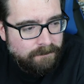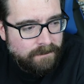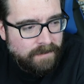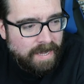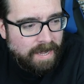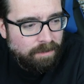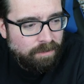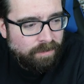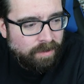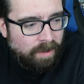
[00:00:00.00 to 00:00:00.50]

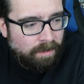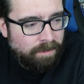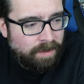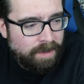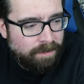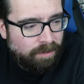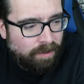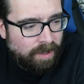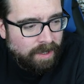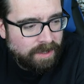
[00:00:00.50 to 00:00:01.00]
Yeah, we've got
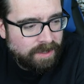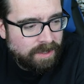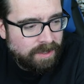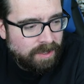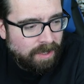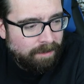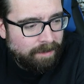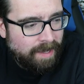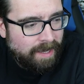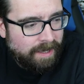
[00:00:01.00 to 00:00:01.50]
people like Sir
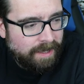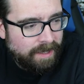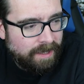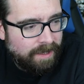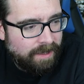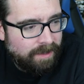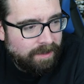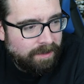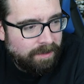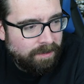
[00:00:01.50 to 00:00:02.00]
Tom
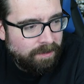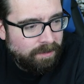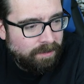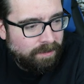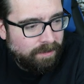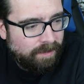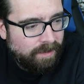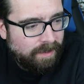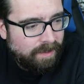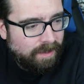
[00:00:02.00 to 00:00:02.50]
Elliott, who
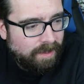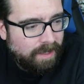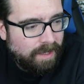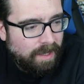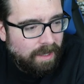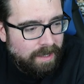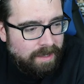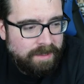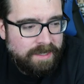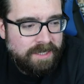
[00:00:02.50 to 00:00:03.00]

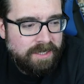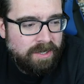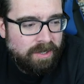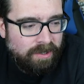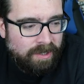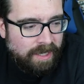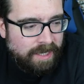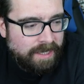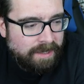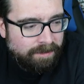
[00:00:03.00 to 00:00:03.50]
is a
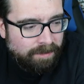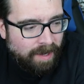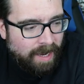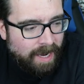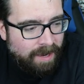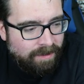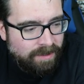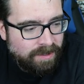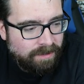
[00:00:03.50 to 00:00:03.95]
non-league player.